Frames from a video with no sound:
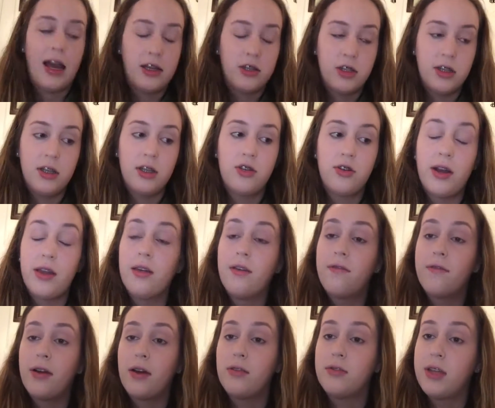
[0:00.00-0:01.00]
I did try the
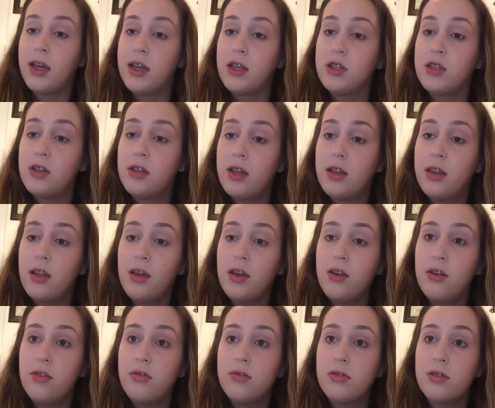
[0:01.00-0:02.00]
foundation that they
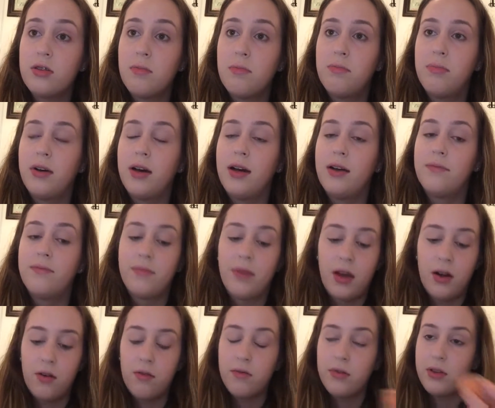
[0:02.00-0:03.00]
use, but
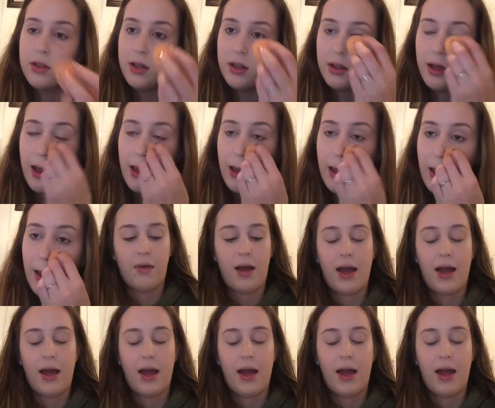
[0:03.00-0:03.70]
I don't really like it.